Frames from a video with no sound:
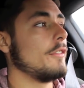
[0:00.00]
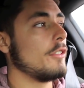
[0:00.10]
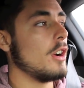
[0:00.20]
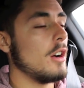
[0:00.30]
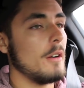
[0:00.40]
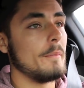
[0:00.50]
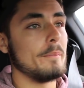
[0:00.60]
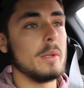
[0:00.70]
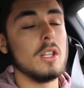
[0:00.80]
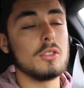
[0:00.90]

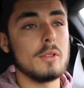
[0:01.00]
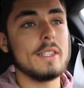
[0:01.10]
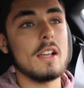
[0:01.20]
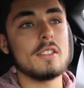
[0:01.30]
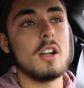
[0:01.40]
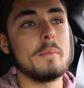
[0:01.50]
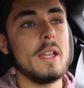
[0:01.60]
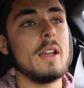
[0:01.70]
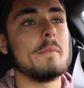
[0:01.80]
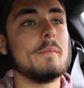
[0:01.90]
from below 3,000
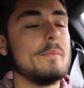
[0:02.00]
RPM.